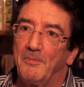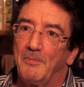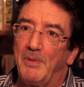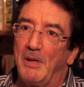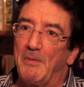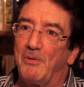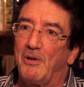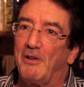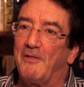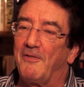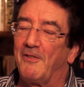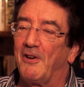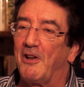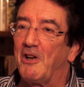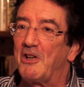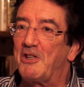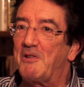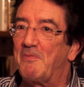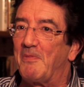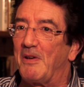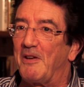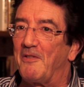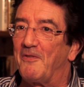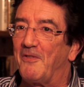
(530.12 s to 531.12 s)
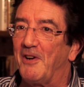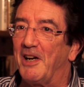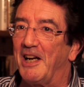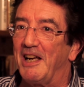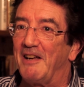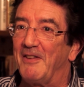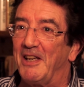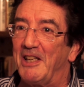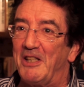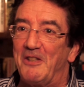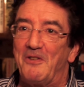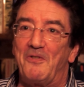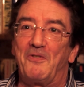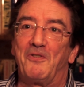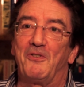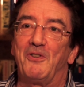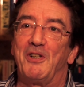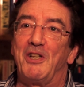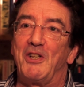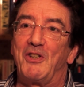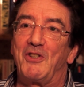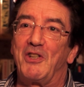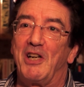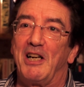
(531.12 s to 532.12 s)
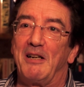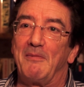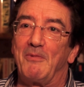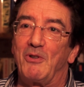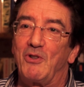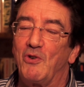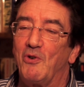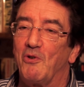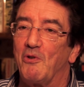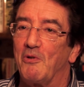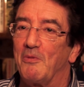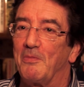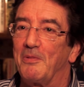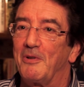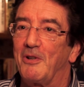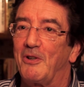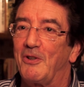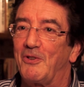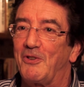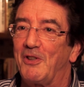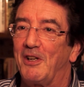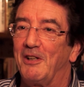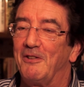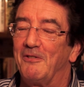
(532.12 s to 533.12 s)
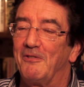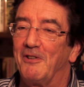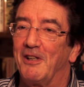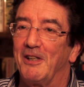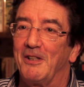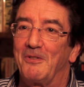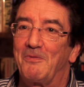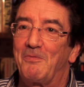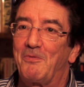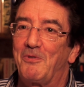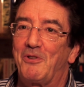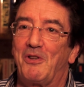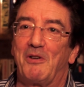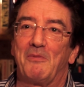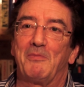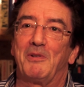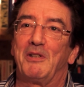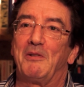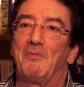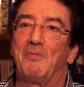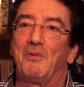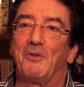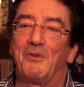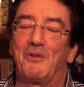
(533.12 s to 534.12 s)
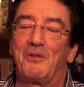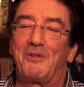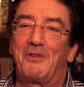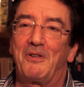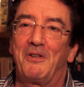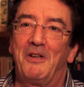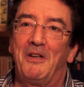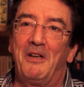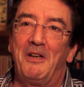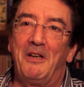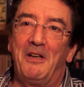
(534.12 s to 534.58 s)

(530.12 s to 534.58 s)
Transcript: People often ask me if I have any free time at all because I write so many books.